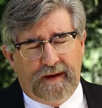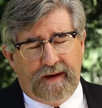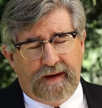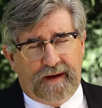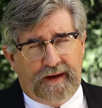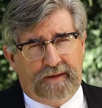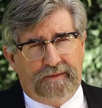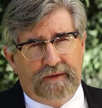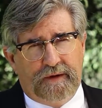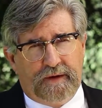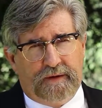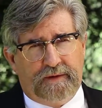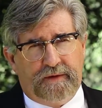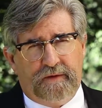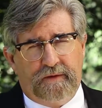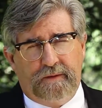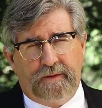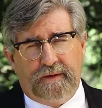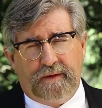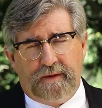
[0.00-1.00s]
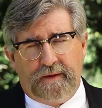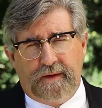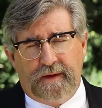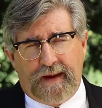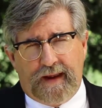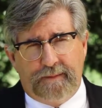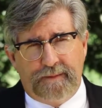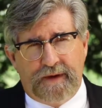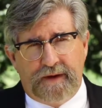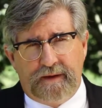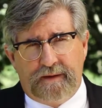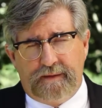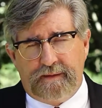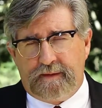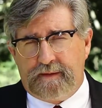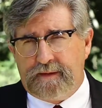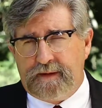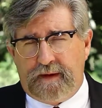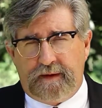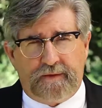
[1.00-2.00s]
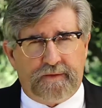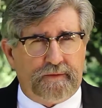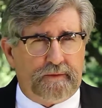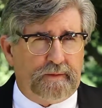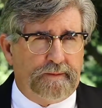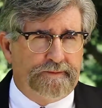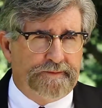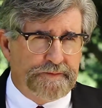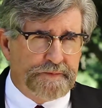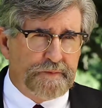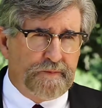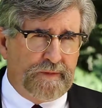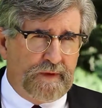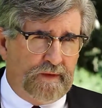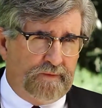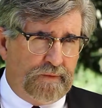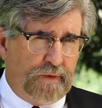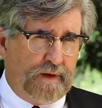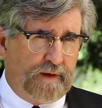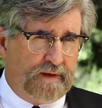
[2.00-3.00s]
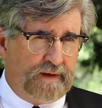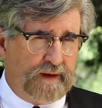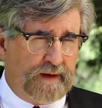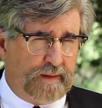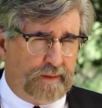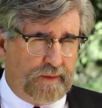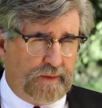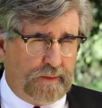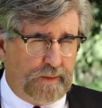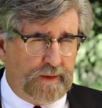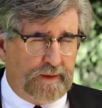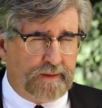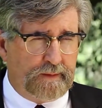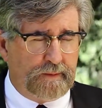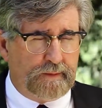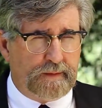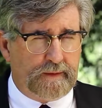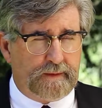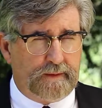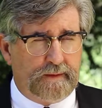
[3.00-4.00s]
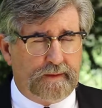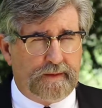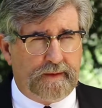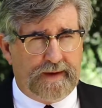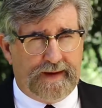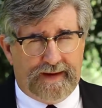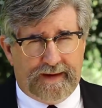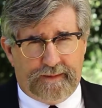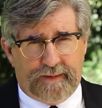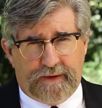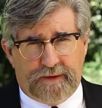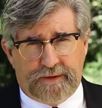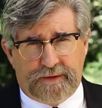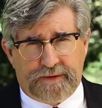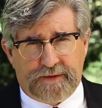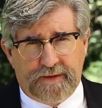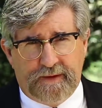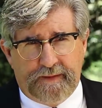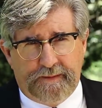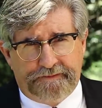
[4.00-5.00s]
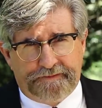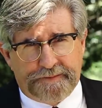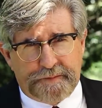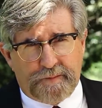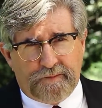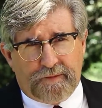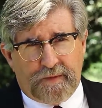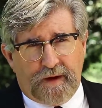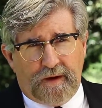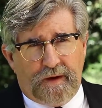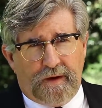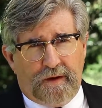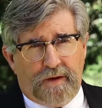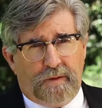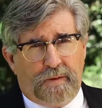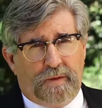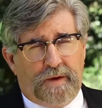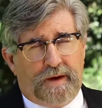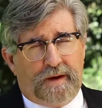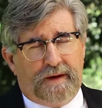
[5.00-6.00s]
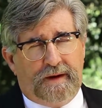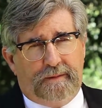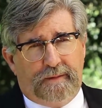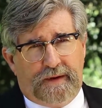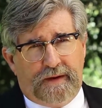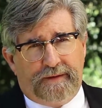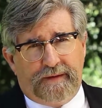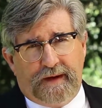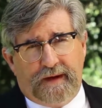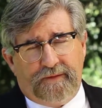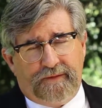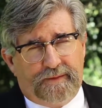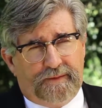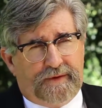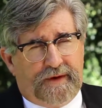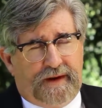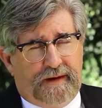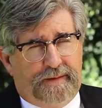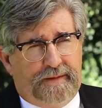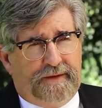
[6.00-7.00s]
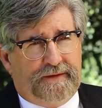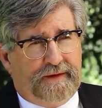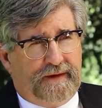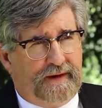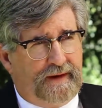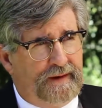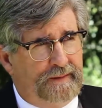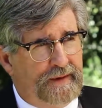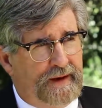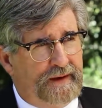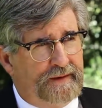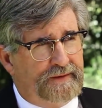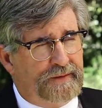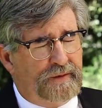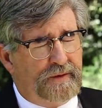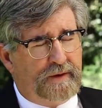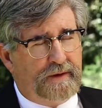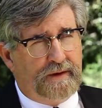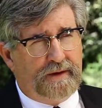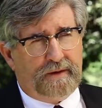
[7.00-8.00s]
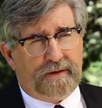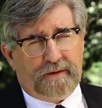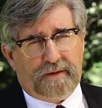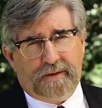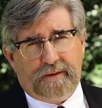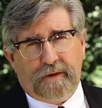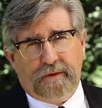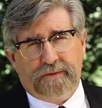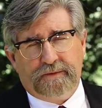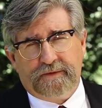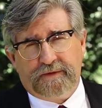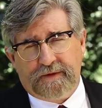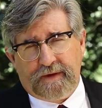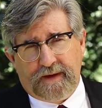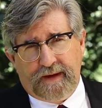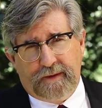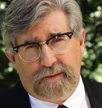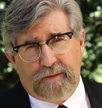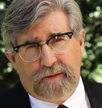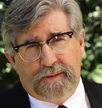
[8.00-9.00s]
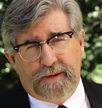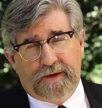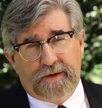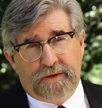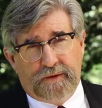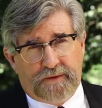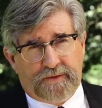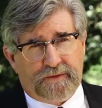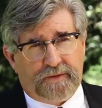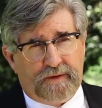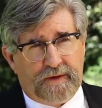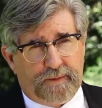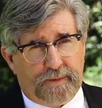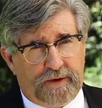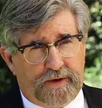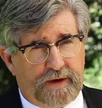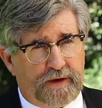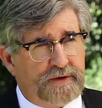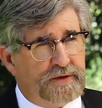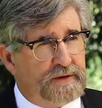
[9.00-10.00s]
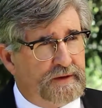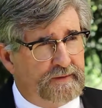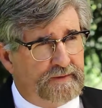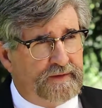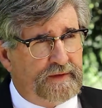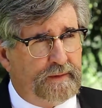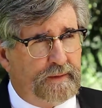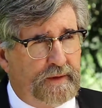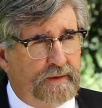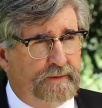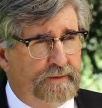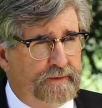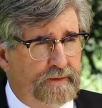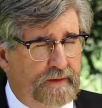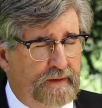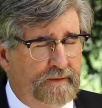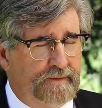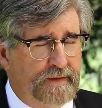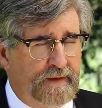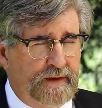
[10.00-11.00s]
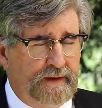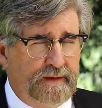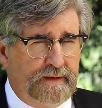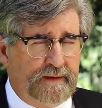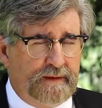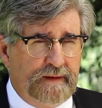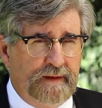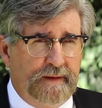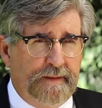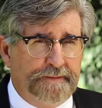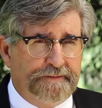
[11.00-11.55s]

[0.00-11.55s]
And even those who have been successful, for example, with Image, will admit that from time to time editorial oversight would be useful in the production of some of these